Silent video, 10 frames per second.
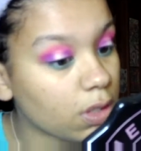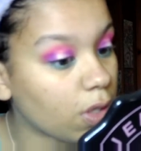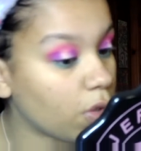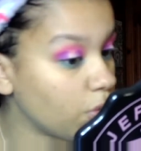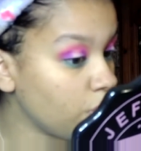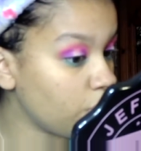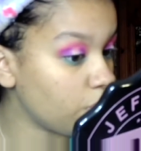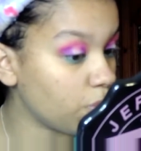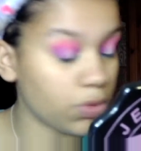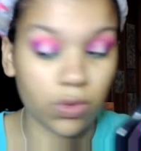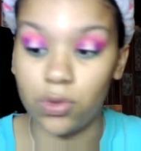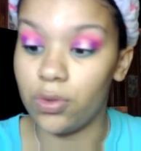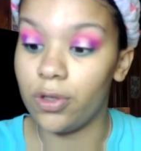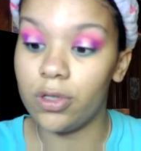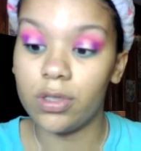Ooh,
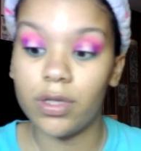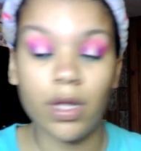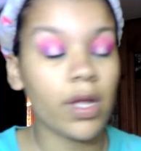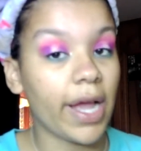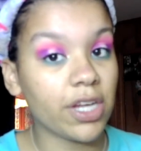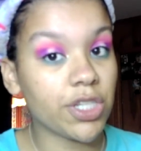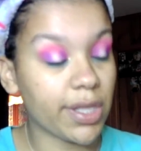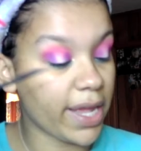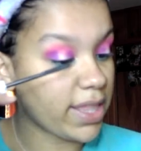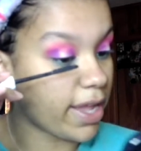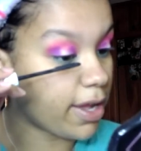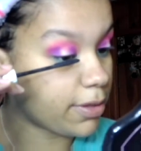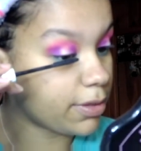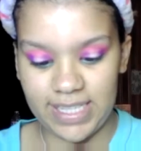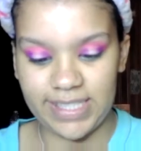I actually like that.
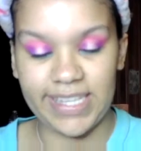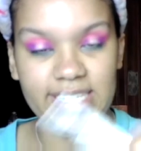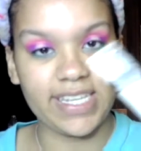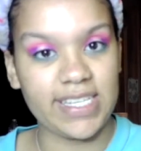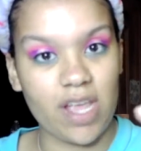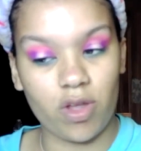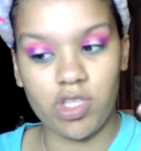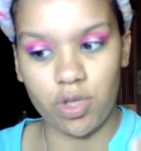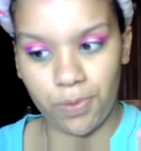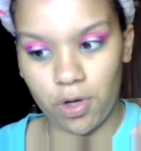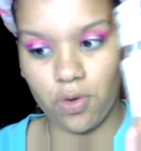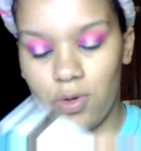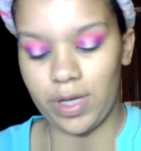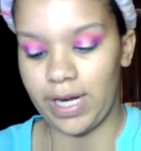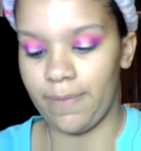This is super cool,
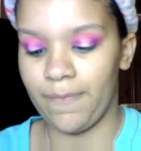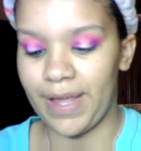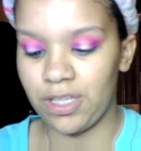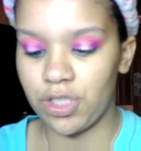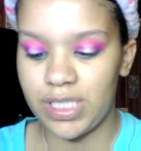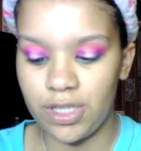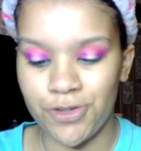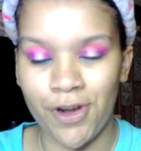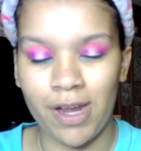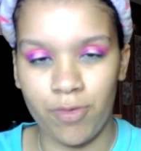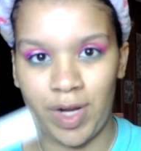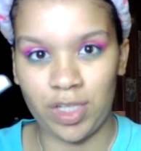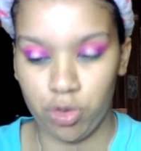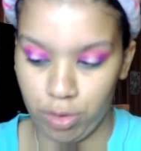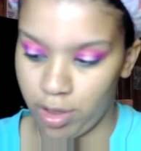and I'm interested to try it when I
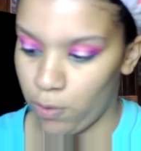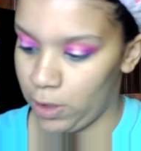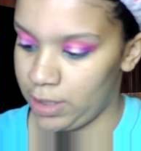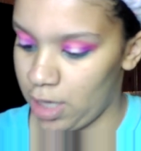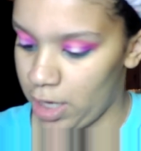shorten the wand on